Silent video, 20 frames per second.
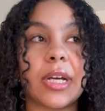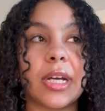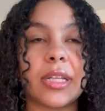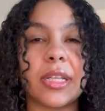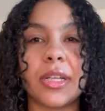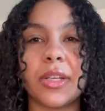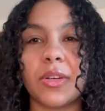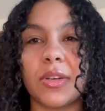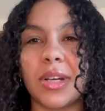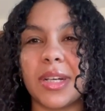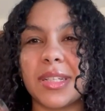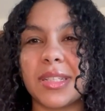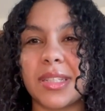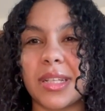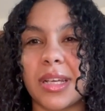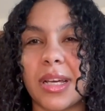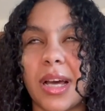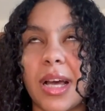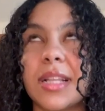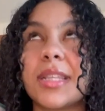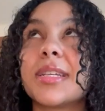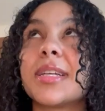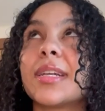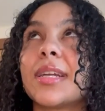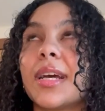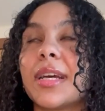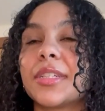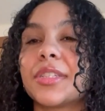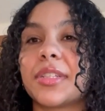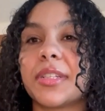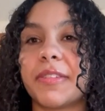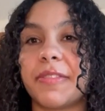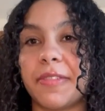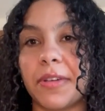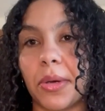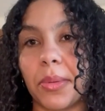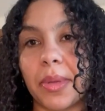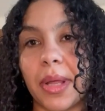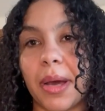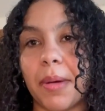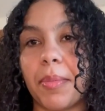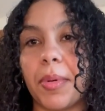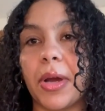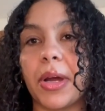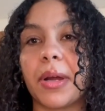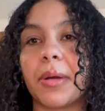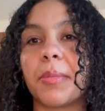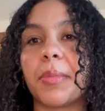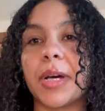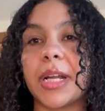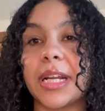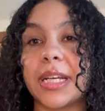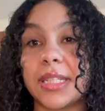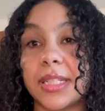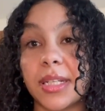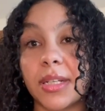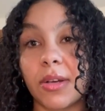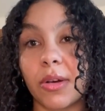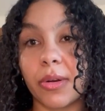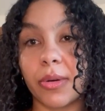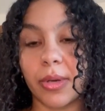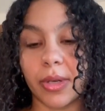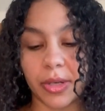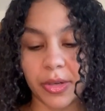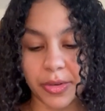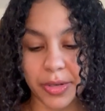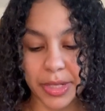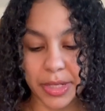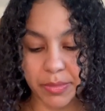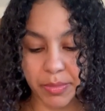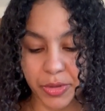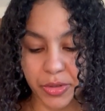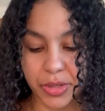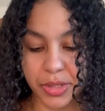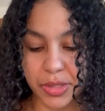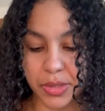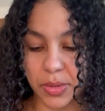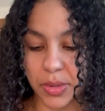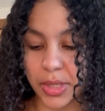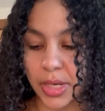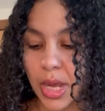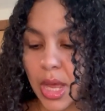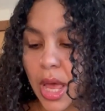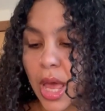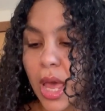I think you guys, I didn't actually film that part, but I did go to a Korean beauty store